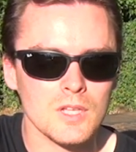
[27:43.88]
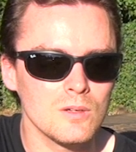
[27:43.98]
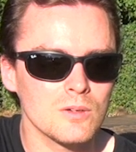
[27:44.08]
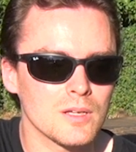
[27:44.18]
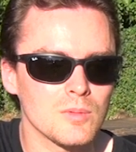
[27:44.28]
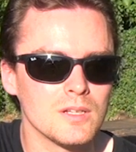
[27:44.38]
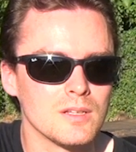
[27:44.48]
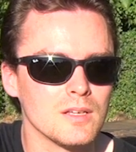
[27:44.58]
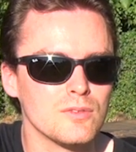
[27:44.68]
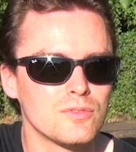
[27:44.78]
Look, I
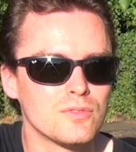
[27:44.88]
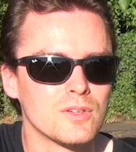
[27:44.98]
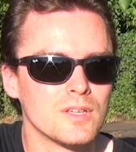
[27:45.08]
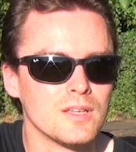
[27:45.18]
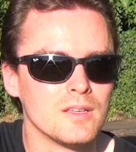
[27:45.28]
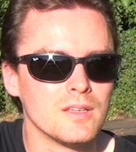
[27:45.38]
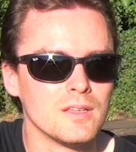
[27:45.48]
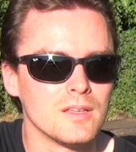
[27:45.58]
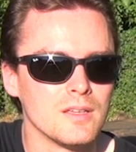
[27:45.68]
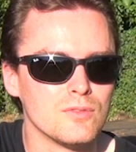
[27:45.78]
mean,
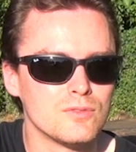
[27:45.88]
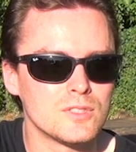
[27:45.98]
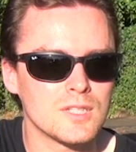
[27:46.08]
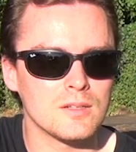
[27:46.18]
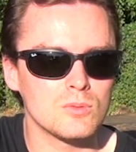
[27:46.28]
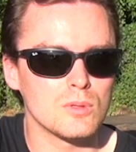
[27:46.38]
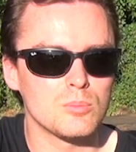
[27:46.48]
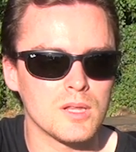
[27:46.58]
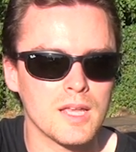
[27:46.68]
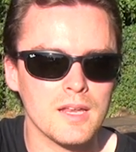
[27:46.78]
if central
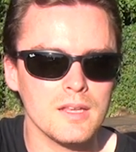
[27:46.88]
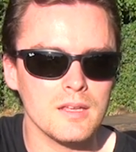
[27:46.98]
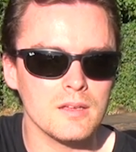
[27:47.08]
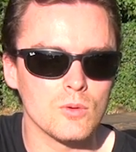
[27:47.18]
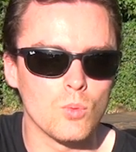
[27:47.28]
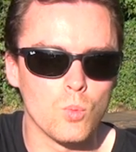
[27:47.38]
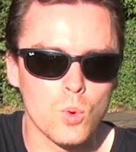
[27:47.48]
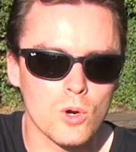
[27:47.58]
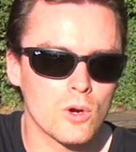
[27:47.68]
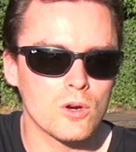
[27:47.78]
planning
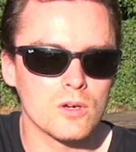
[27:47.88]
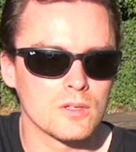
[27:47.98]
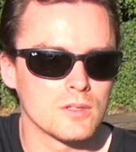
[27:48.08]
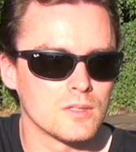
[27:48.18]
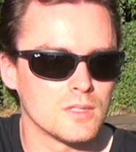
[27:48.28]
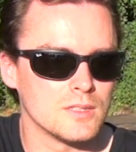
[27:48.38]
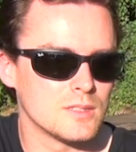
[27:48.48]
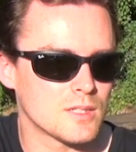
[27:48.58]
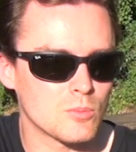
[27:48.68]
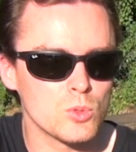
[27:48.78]
were in
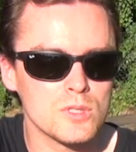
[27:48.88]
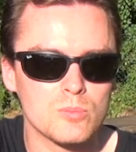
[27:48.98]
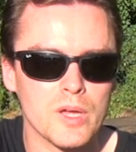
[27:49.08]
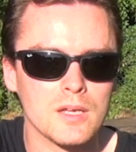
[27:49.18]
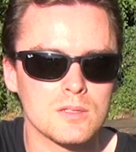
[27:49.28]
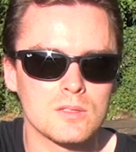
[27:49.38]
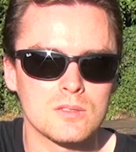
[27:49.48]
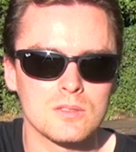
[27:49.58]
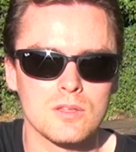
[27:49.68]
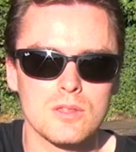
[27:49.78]
some
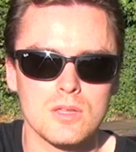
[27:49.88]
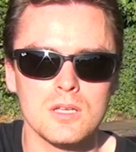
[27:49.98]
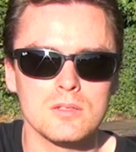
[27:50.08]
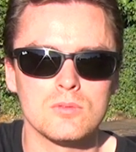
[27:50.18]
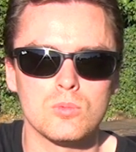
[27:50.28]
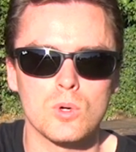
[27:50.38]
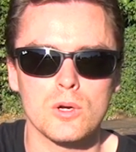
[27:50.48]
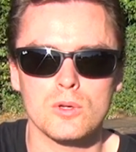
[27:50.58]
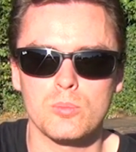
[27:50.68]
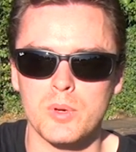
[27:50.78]
respects the thing that
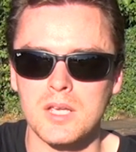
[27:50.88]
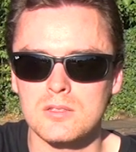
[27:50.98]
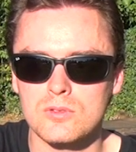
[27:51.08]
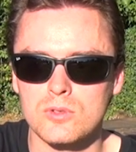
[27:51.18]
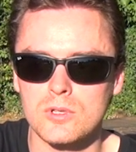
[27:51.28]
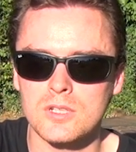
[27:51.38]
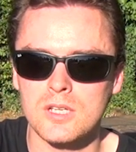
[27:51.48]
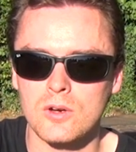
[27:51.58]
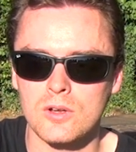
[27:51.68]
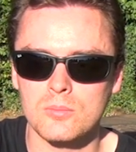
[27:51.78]
worked best for an
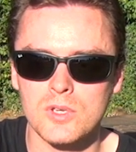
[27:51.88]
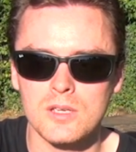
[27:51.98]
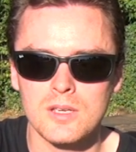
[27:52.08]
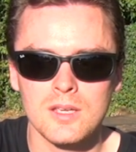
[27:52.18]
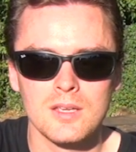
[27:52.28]
economy